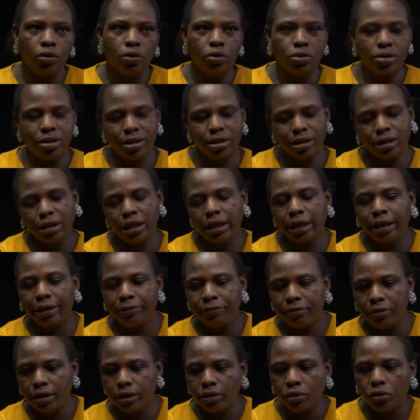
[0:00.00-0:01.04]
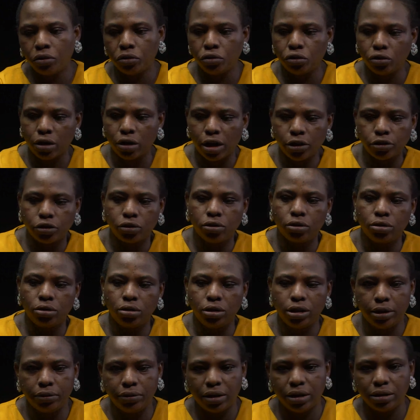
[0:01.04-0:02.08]
because I started feeling
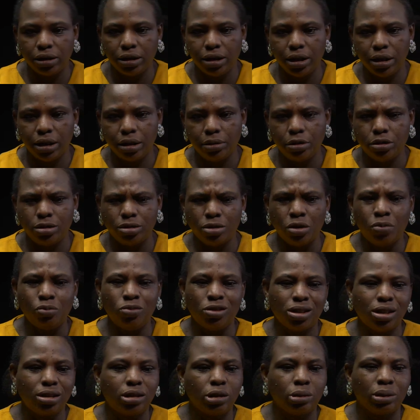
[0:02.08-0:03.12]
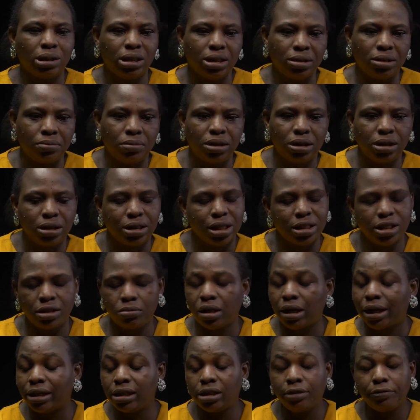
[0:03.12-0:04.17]
contractions here and there. Some would say 20 minutes, 30
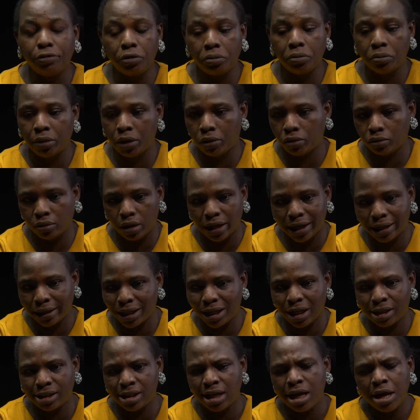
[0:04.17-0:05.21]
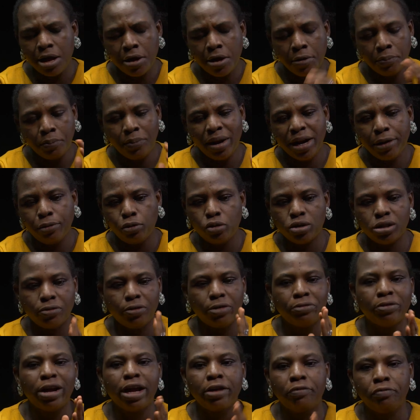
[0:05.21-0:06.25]
minutes. I didn't feel my own like that. Mine was
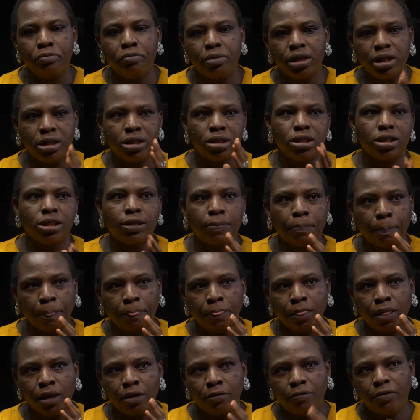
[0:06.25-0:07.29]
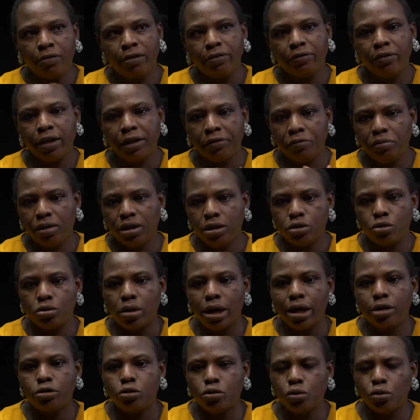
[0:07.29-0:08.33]
for five minutes, for five minutes.
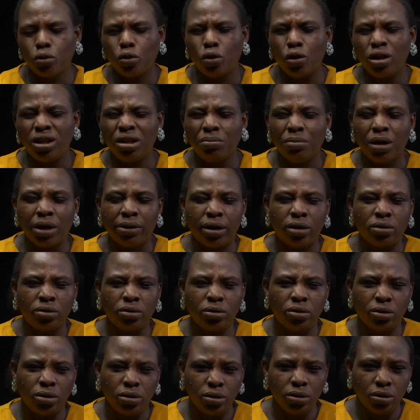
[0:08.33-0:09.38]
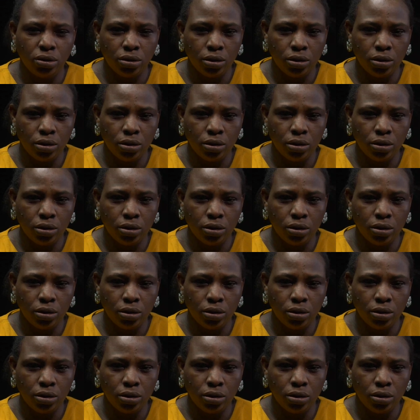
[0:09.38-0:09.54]
So I had to call him around